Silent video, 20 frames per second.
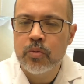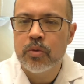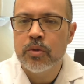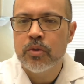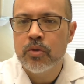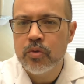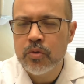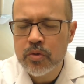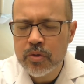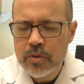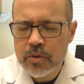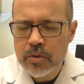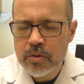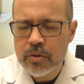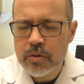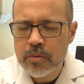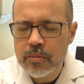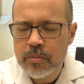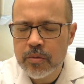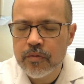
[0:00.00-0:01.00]
would use
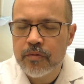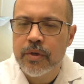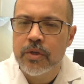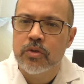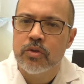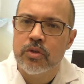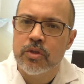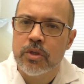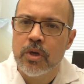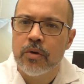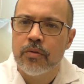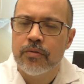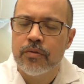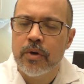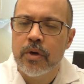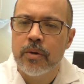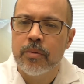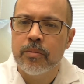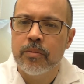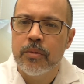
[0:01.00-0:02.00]
to prevent yourself
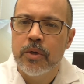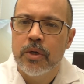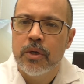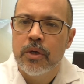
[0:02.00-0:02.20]
from